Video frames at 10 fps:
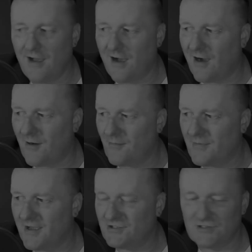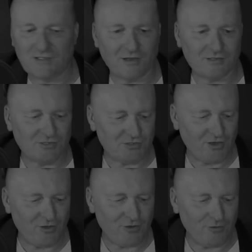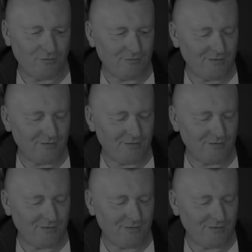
It just goes to show you